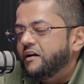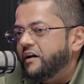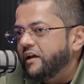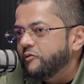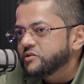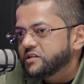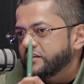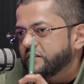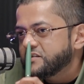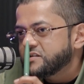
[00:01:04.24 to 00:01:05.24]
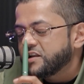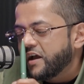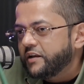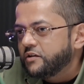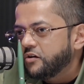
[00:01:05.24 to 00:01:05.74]
And I was at the
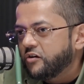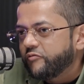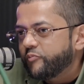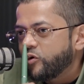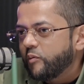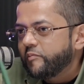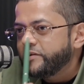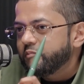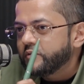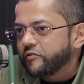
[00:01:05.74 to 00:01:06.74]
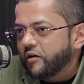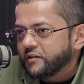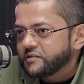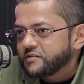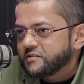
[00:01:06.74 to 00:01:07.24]
stand of probably
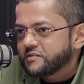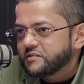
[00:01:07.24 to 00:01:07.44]
Miras.